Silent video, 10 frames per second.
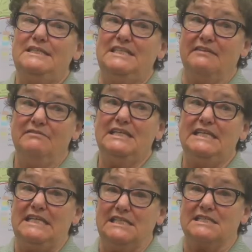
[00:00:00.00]
We definitely
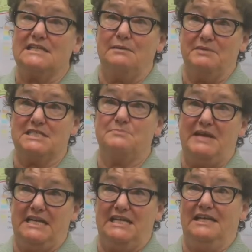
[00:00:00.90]
need to stop
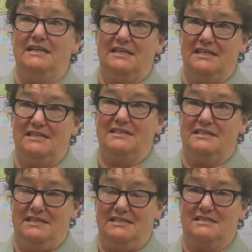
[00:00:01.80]
expanding into
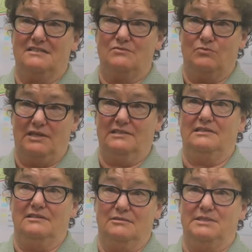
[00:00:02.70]
these
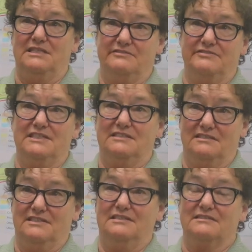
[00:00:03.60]
wildland urban interface
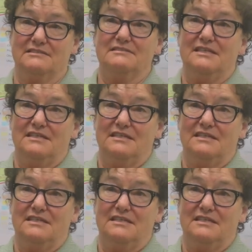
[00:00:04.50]
areas.